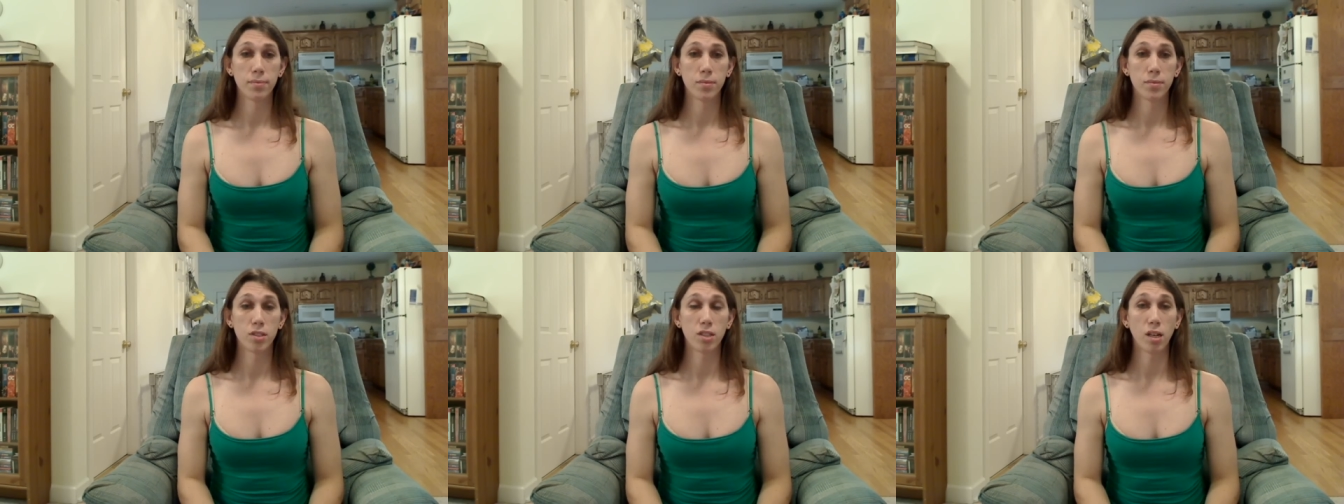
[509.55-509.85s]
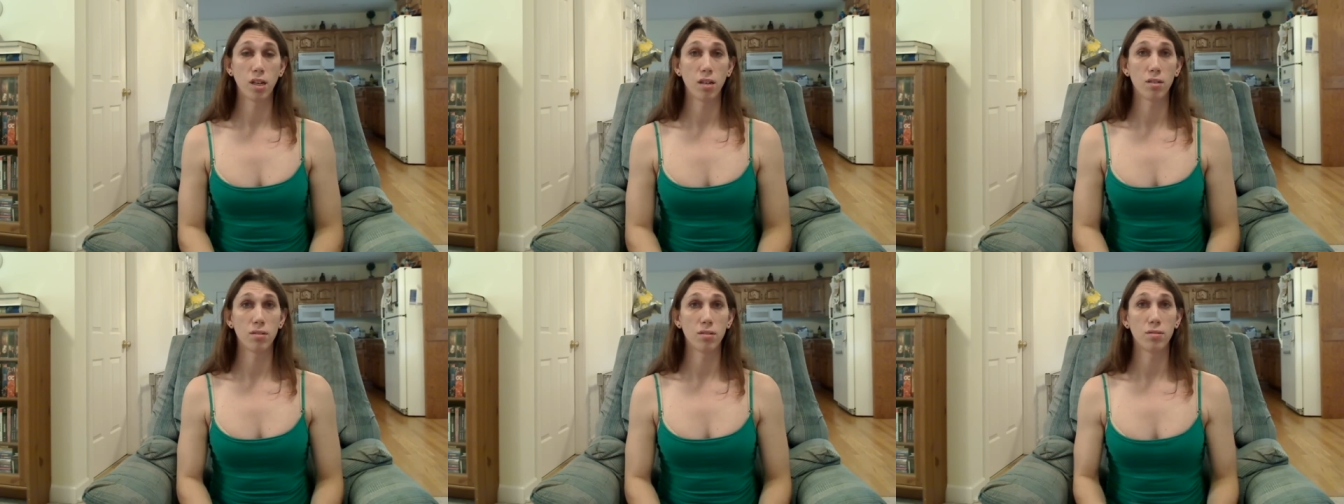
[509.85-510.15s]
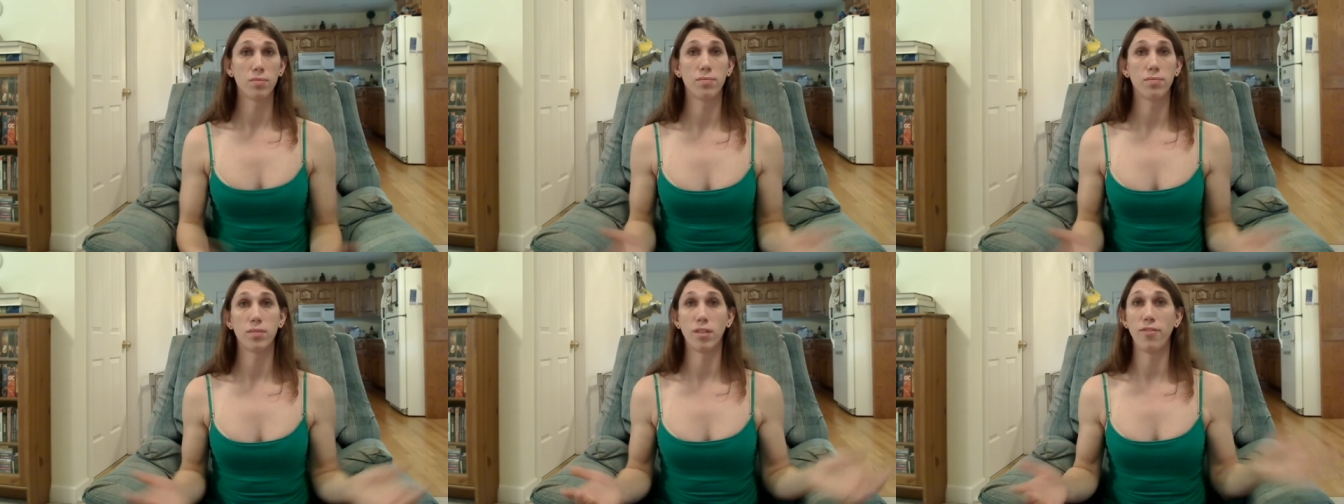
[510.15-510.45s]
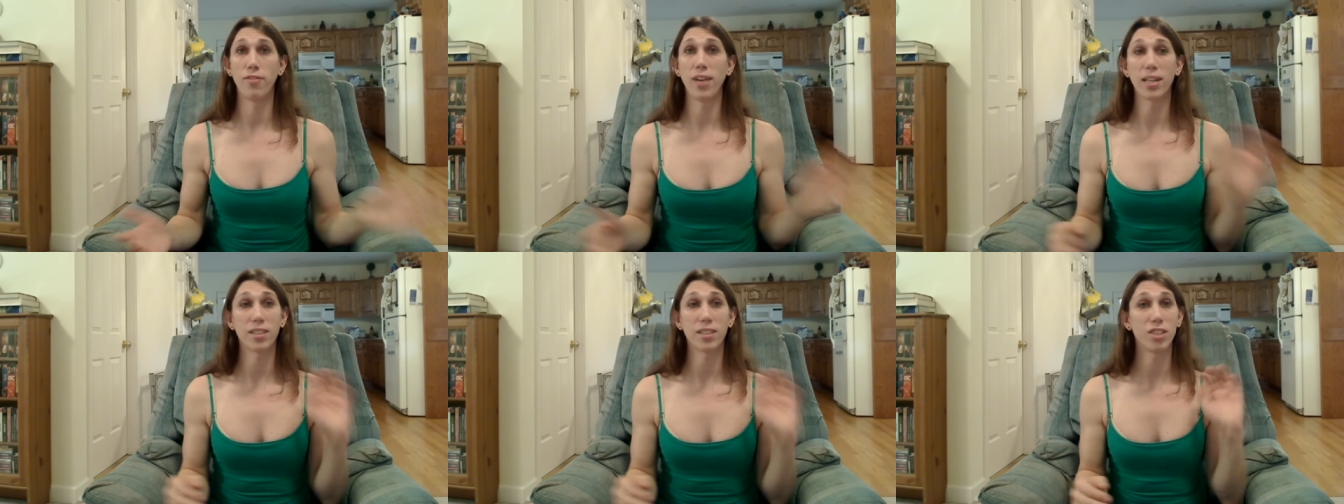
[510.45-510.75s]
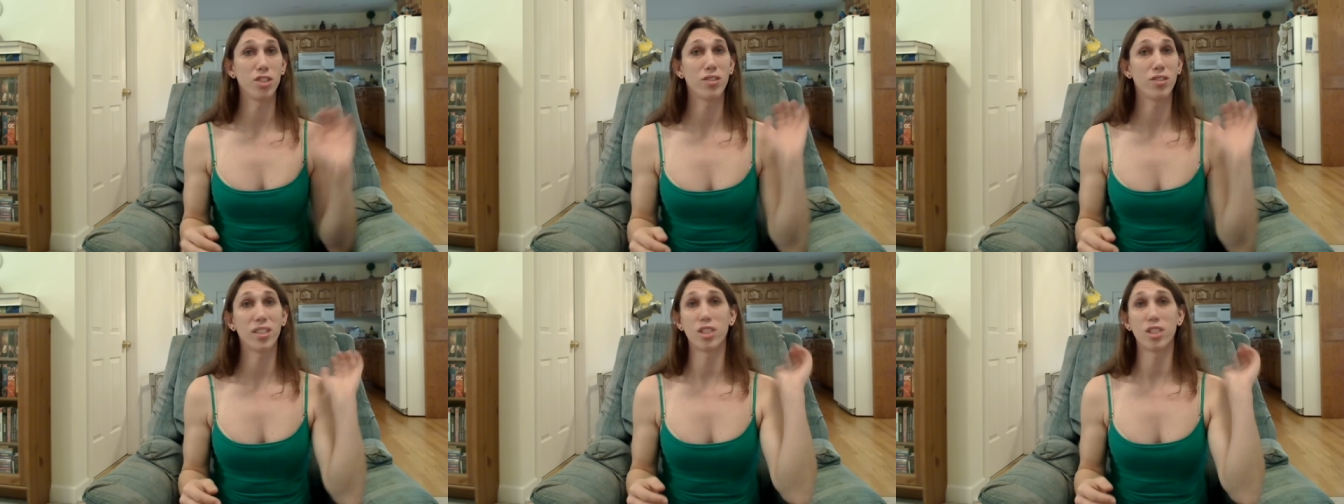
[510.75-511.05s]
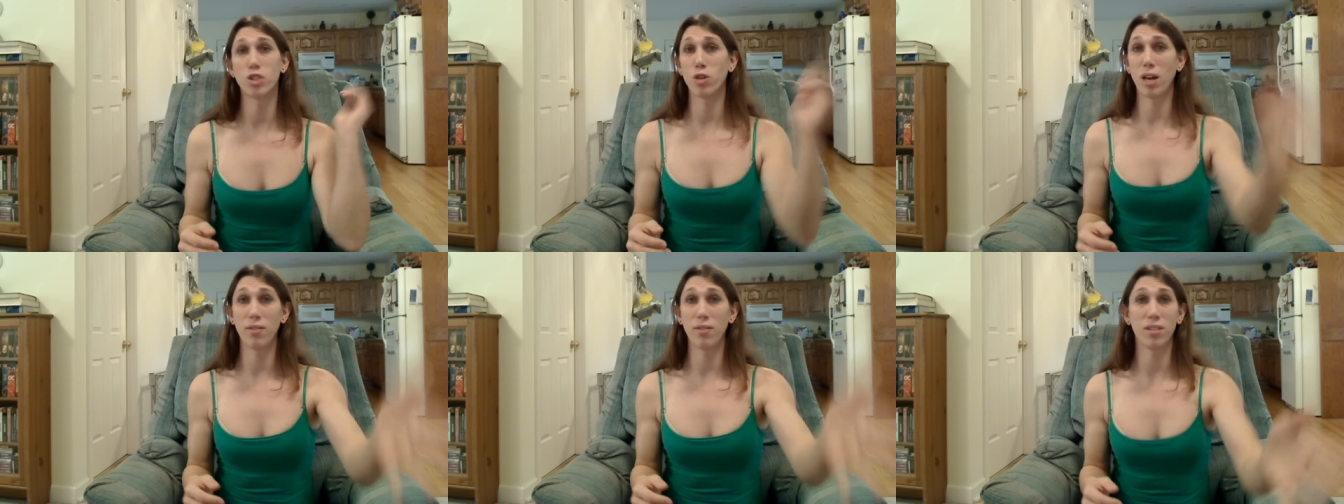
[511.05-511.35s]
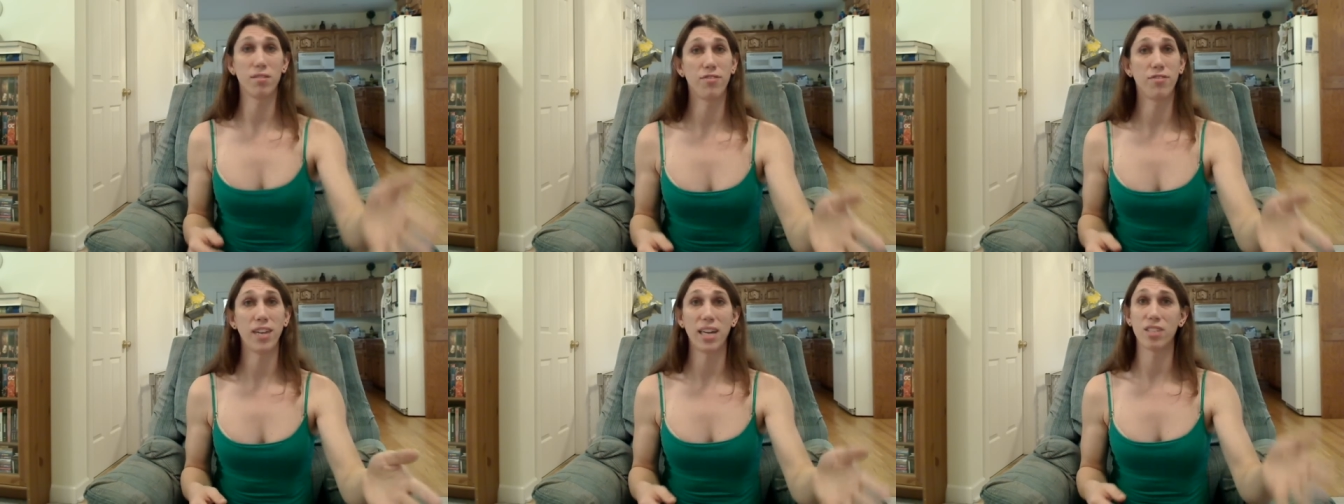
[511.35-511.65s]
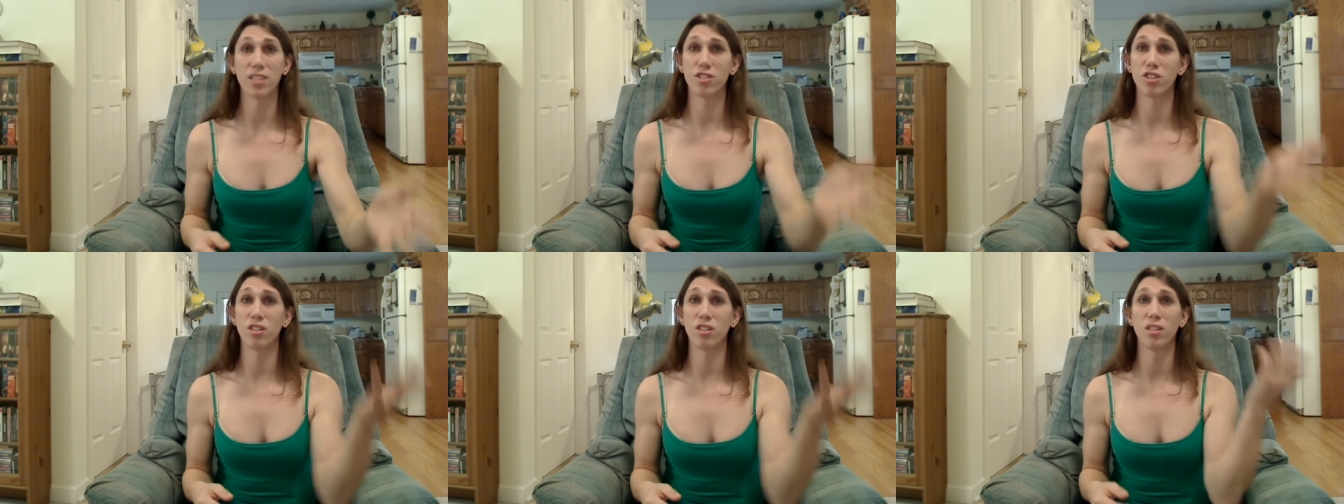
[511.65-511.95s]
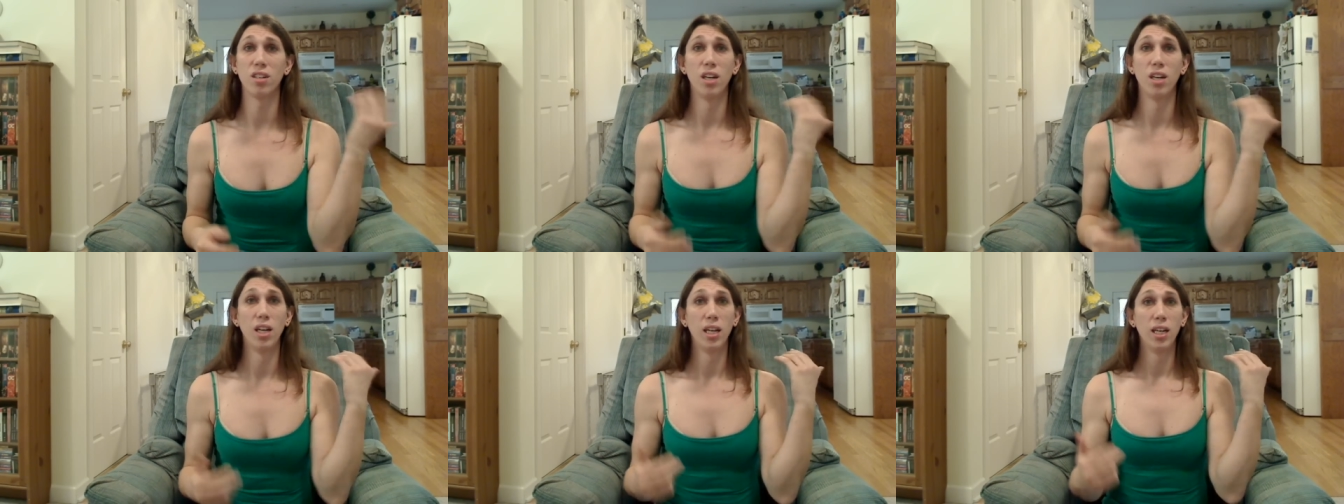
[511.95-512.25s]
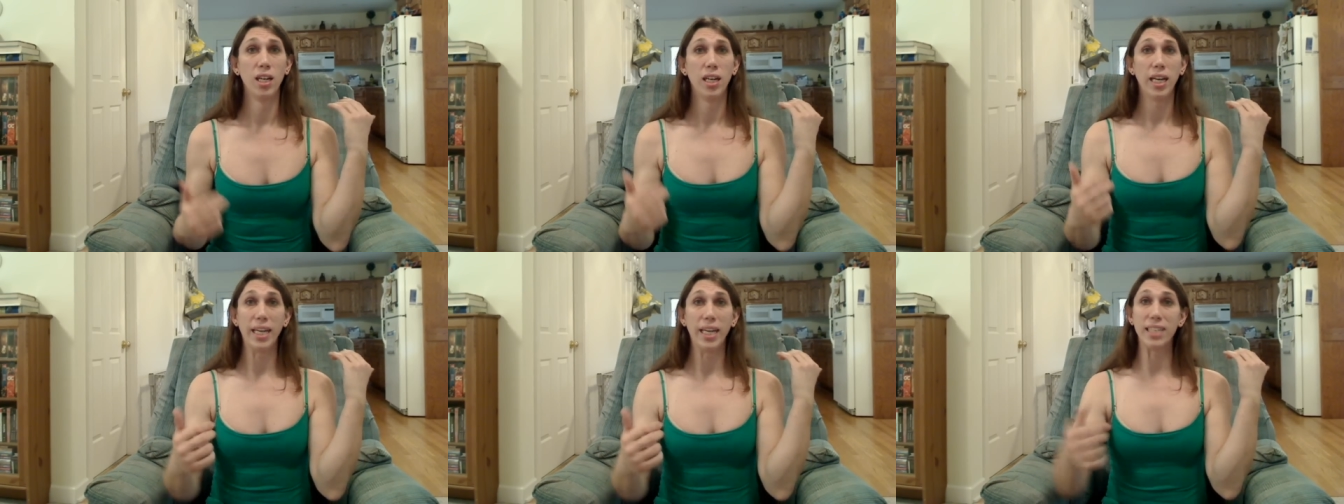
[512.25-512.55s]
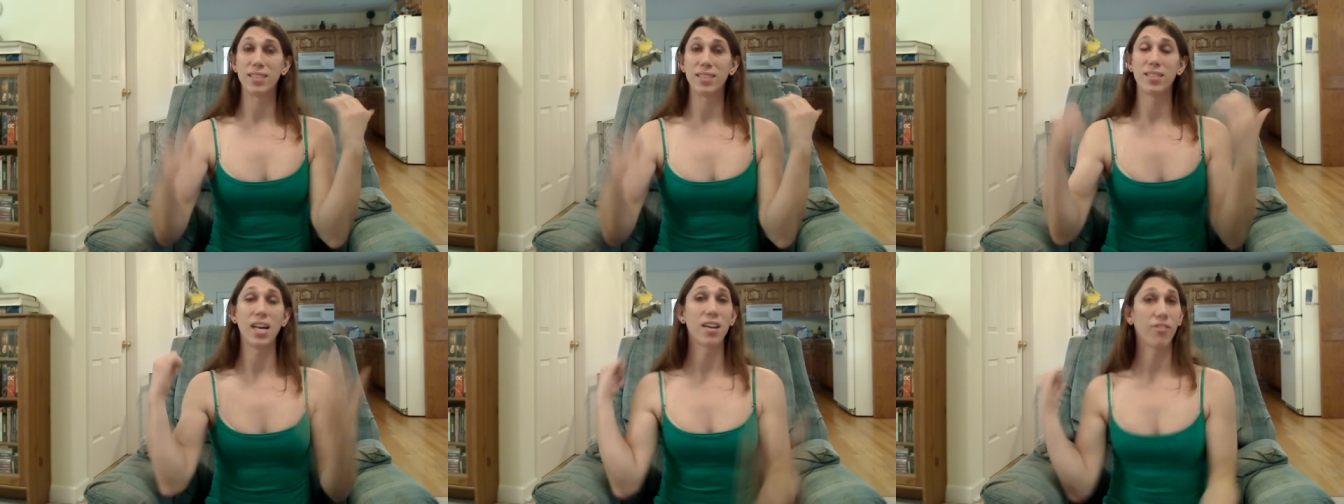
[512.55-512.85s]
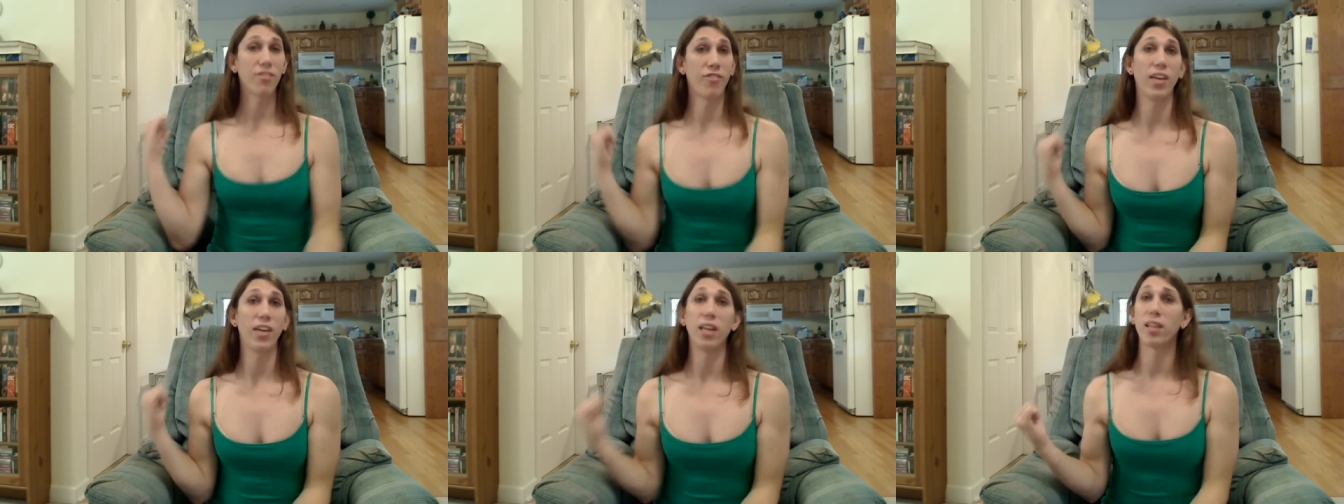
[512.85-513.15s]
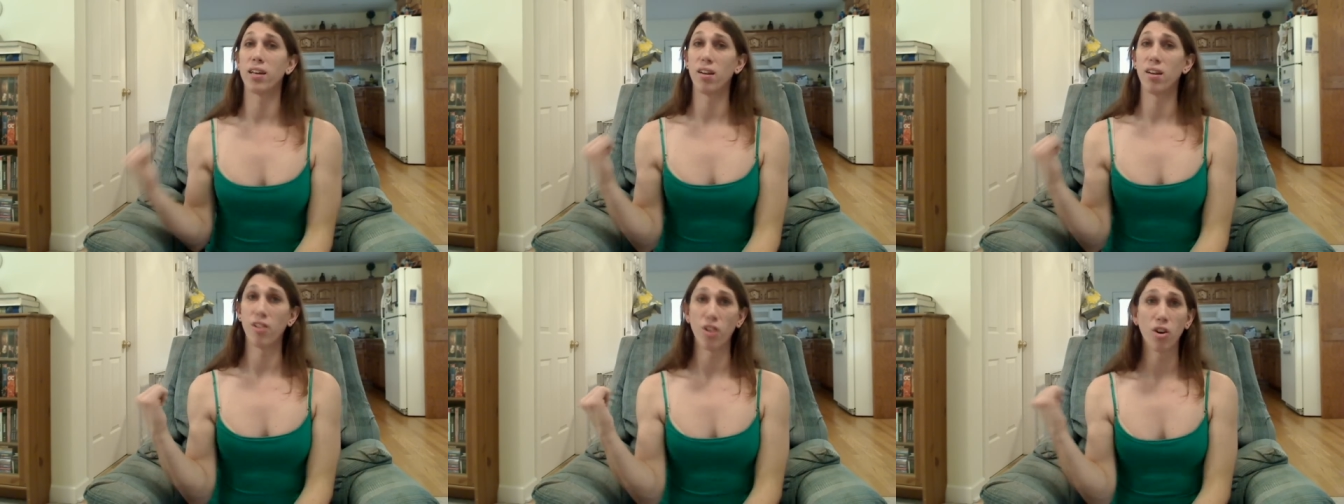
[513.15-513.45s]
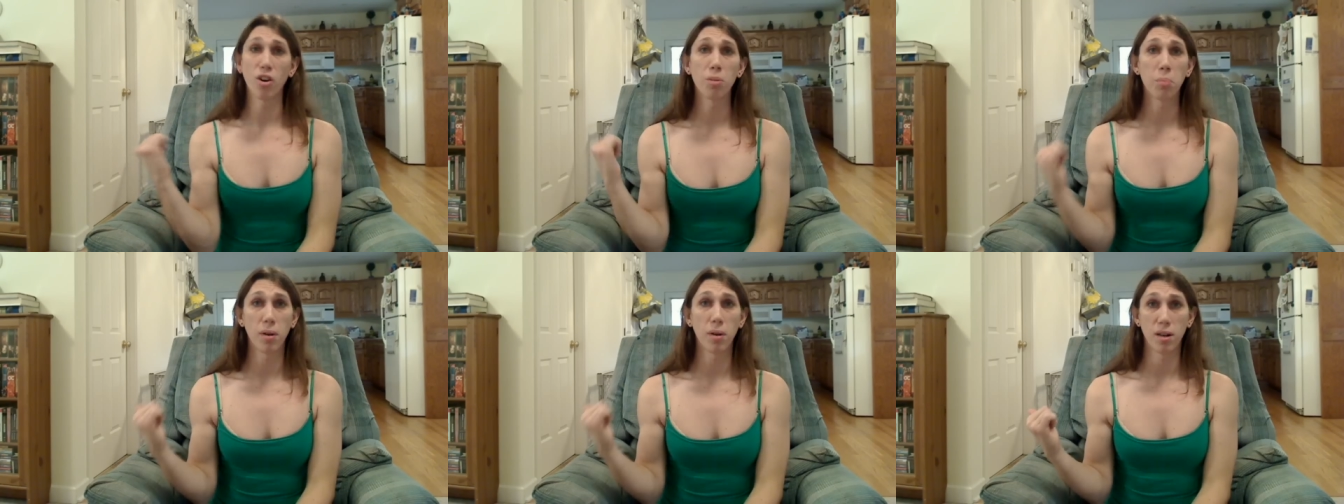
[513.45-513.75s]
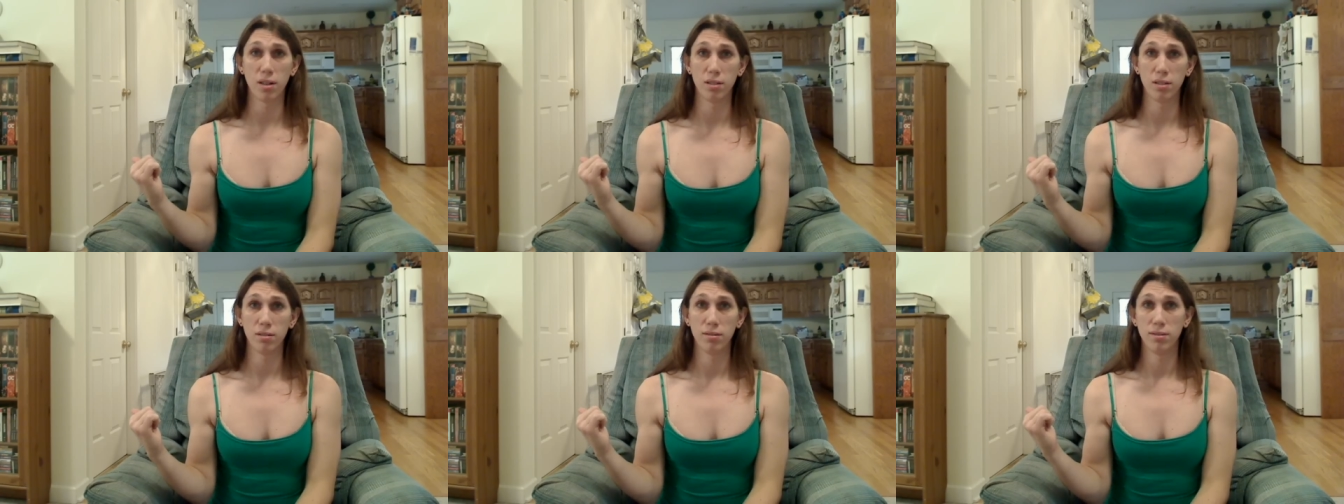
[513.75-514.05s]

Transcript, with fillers: So the fact that you get to travel faster is not a failing on her part.